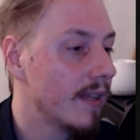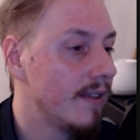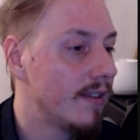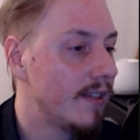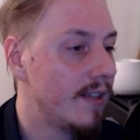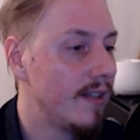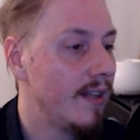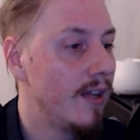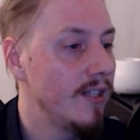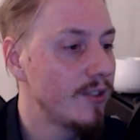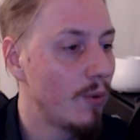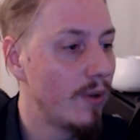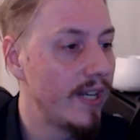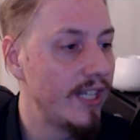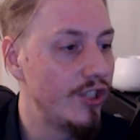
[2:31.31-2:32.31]
Last
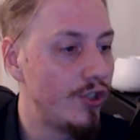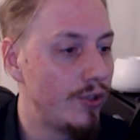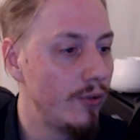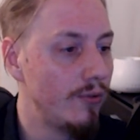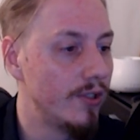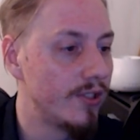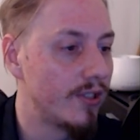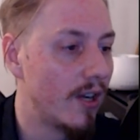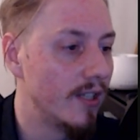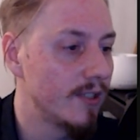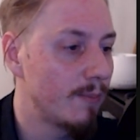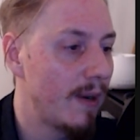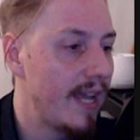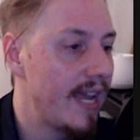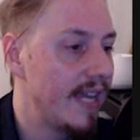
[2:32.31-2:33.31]
one is Shooter Stance.
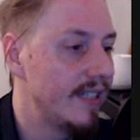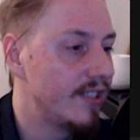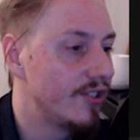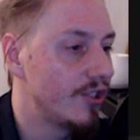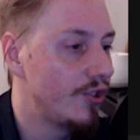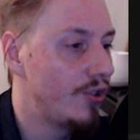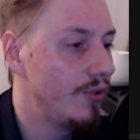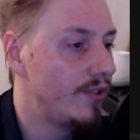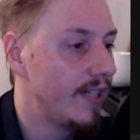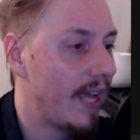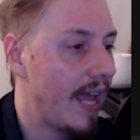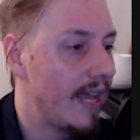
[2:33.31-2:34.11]
Player enters a shooting